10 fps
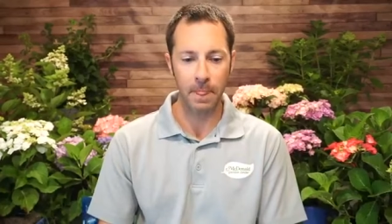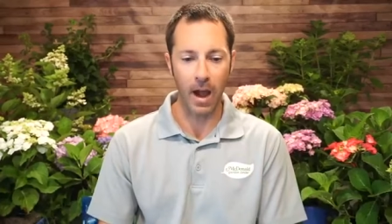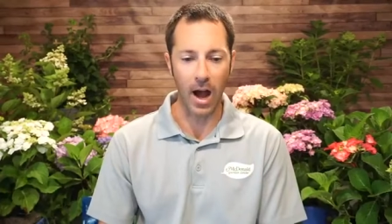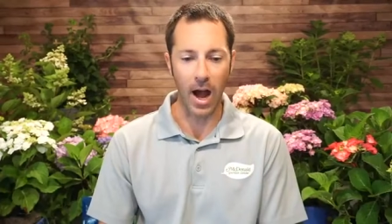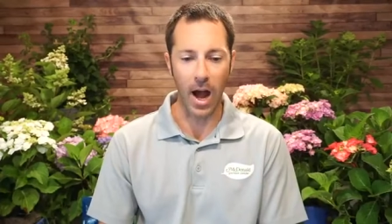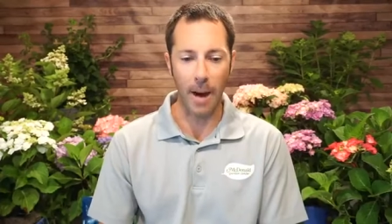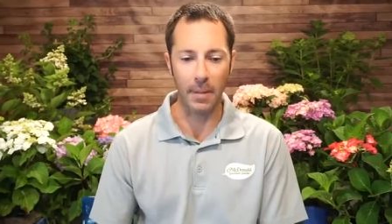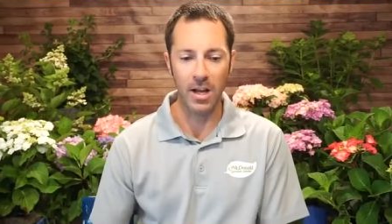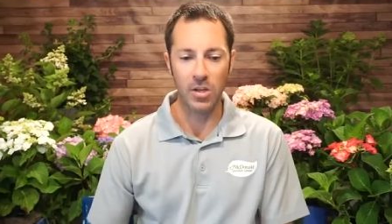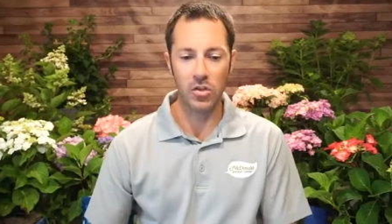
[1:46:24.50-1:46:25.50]

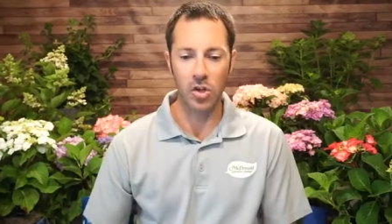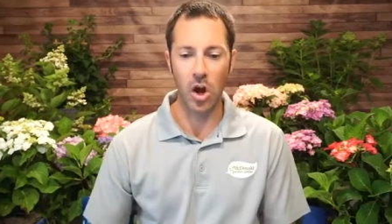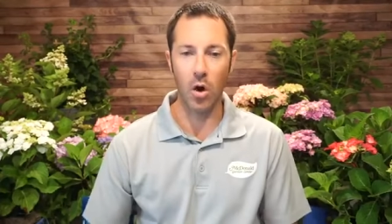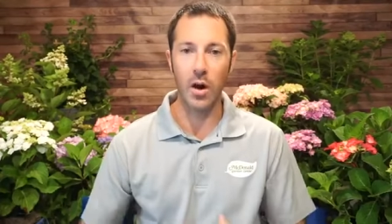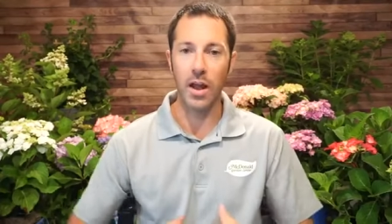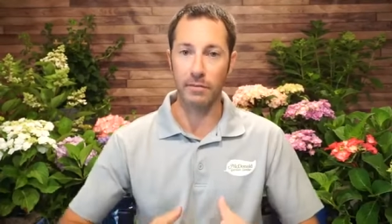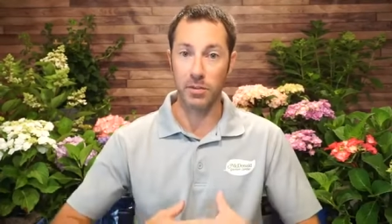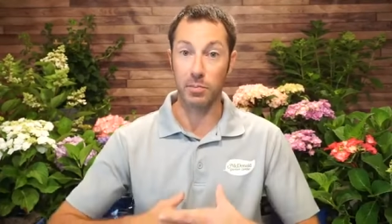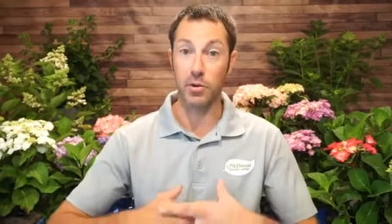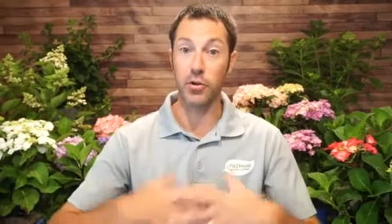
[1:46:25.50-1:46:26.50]
Um, so if
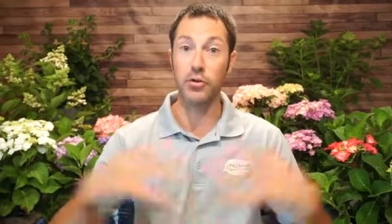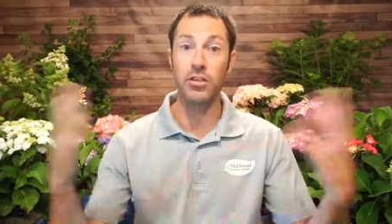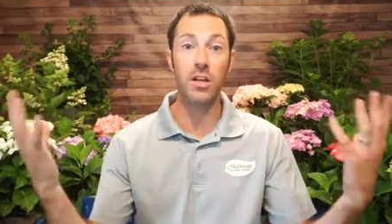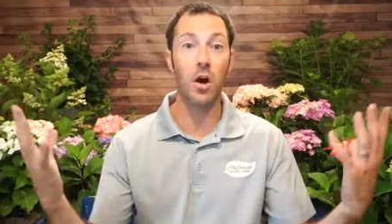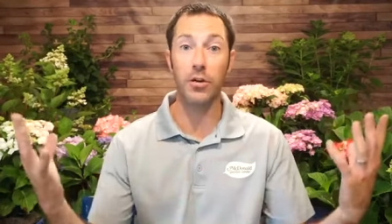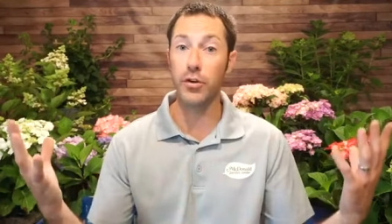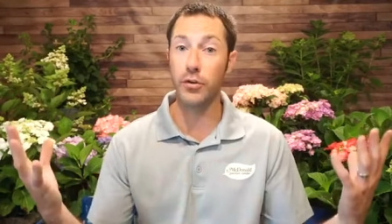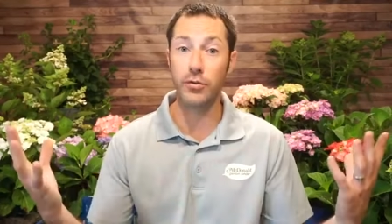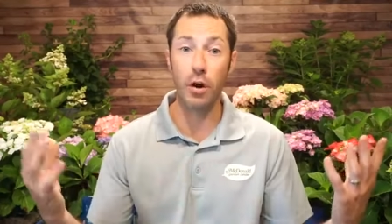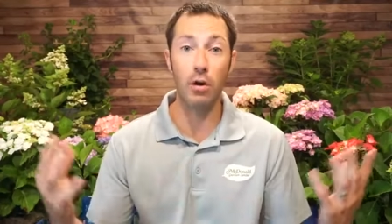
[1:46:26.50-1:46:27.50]
it's producing on
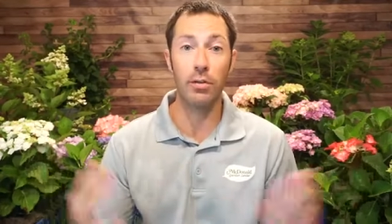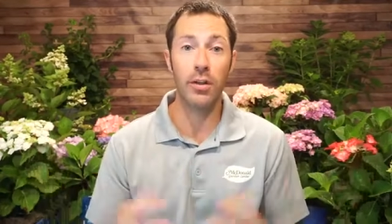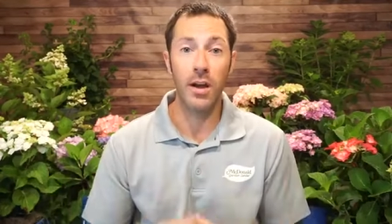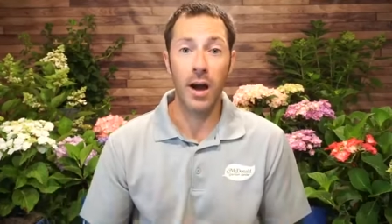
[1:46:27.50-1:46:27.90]
new growth,